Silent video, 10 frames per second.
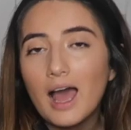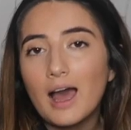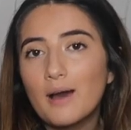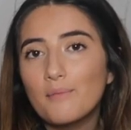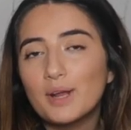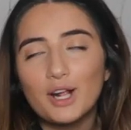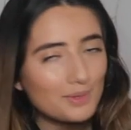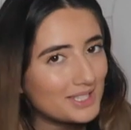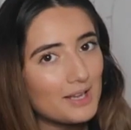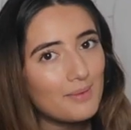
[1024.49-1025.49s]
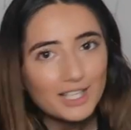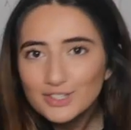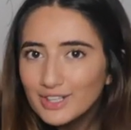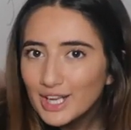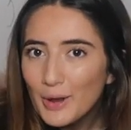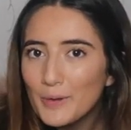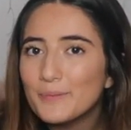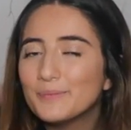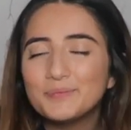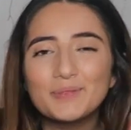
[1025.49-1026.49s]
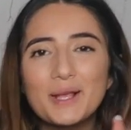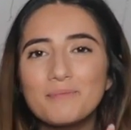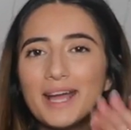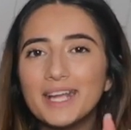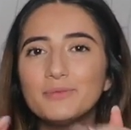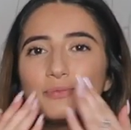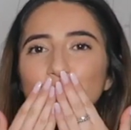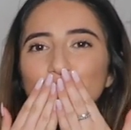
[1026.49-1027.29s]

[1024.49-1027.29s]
But I hope to see you in my next video. Bye.